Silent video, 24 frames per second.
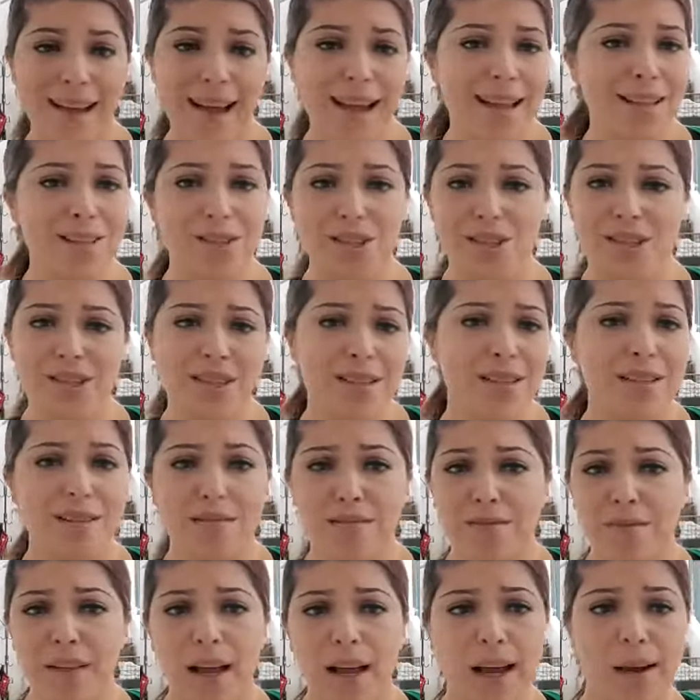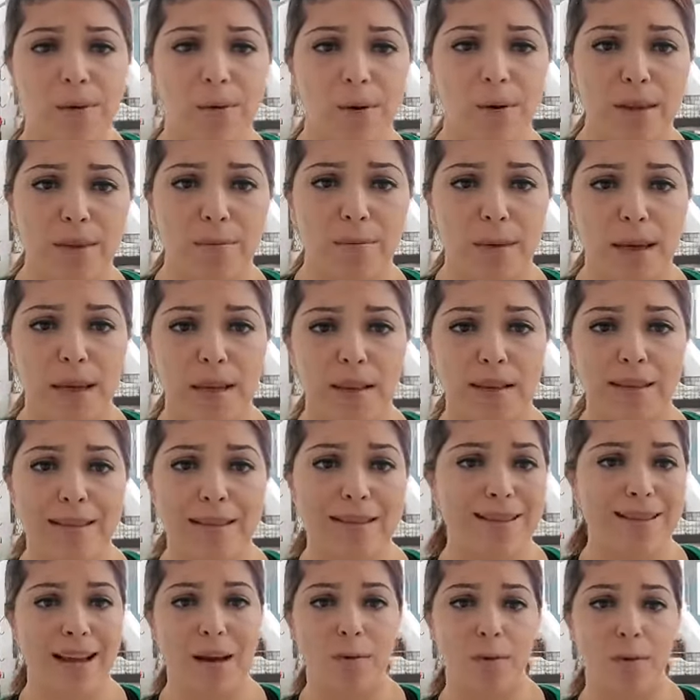It just doesn't fly with me.
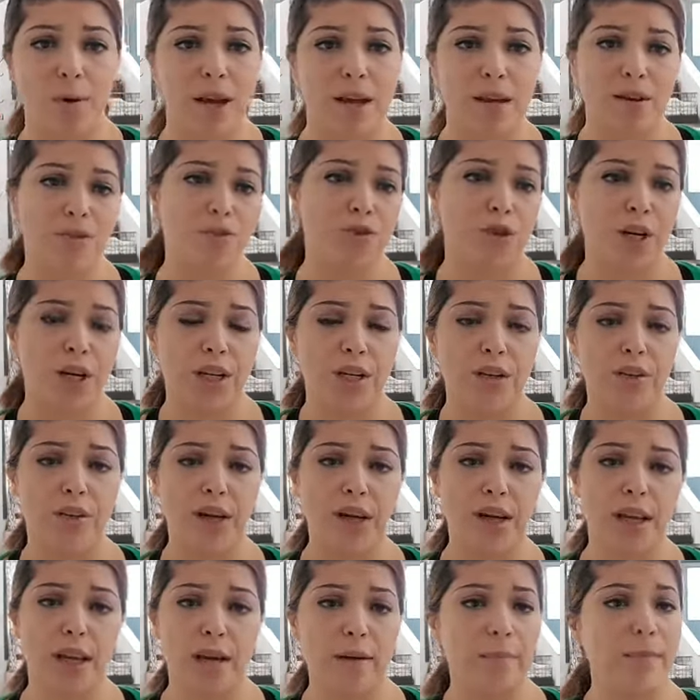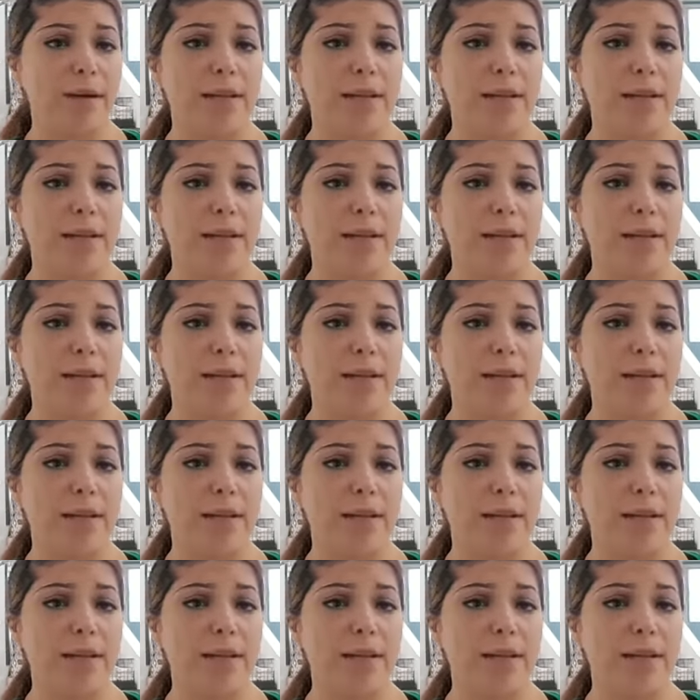That's not what kind of trainer I am.